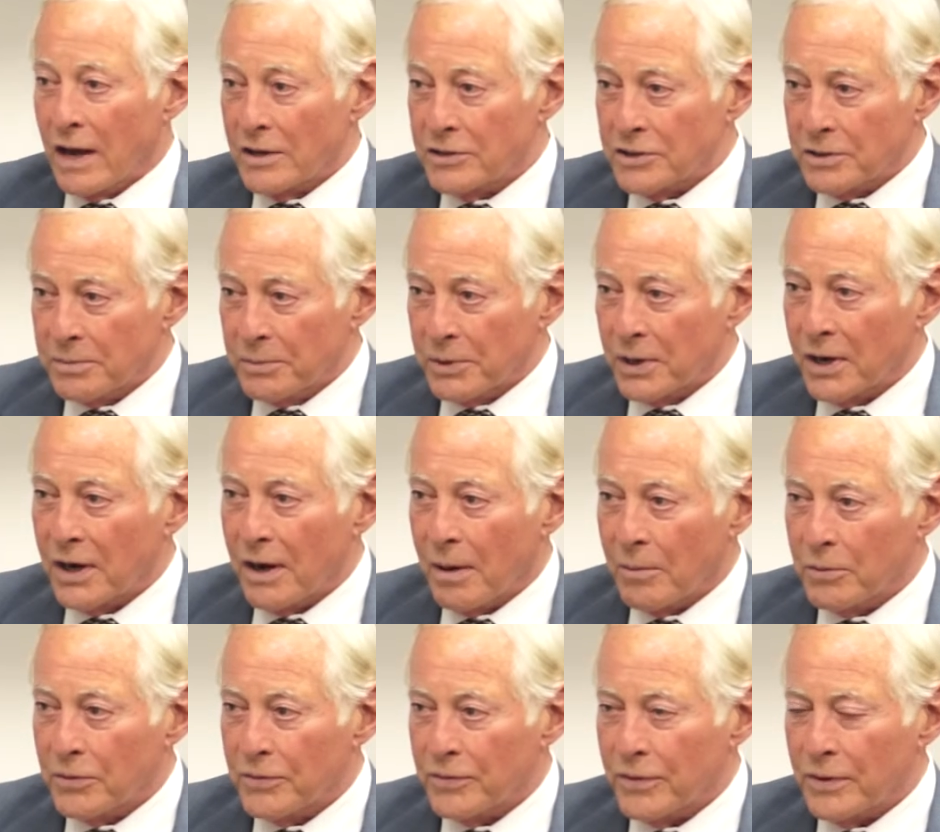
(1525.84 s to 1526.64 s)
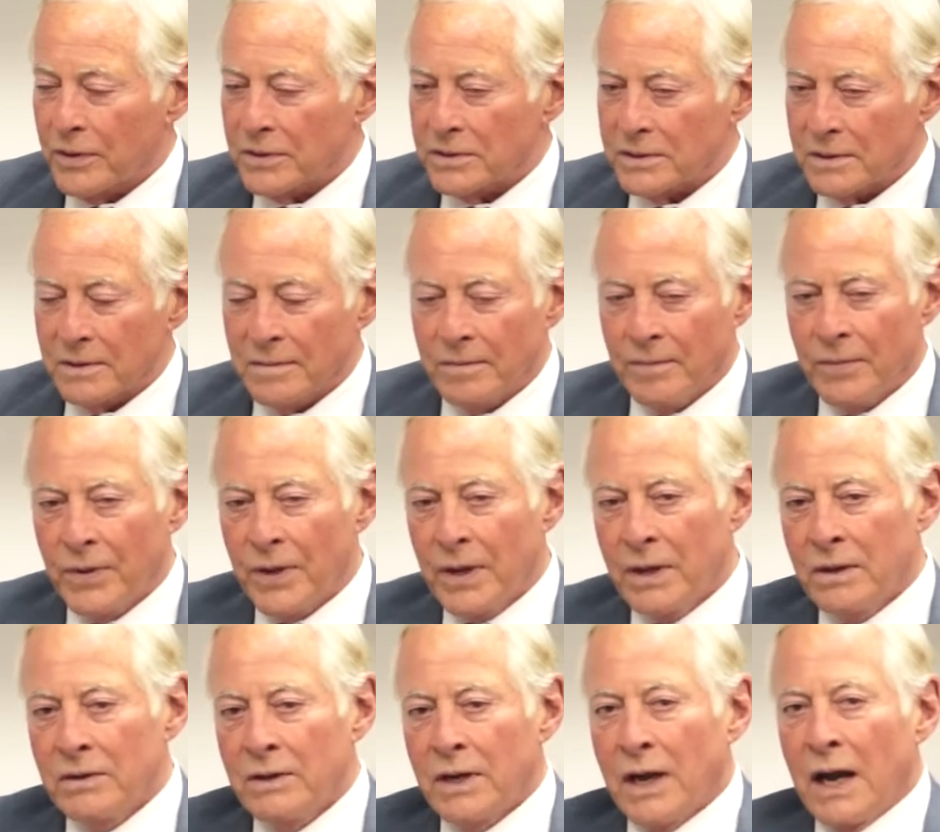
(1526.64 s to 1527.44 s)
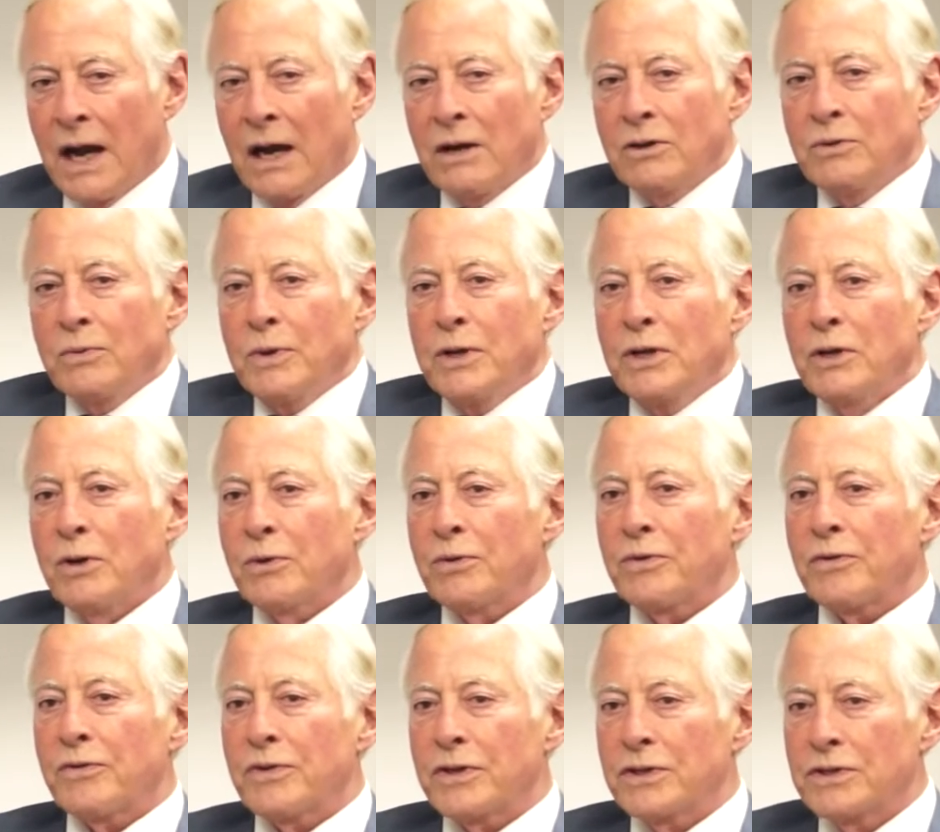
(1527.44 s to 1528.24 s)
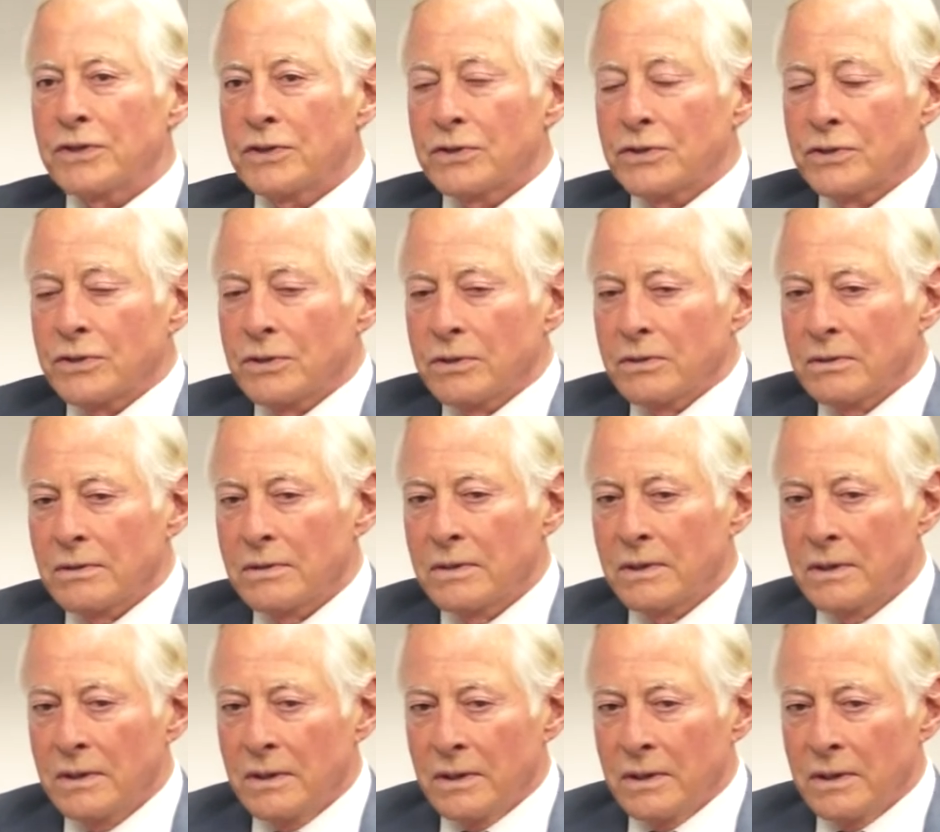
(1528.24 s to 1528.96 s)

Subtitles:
customer comes first. Now, how do we know that this is true?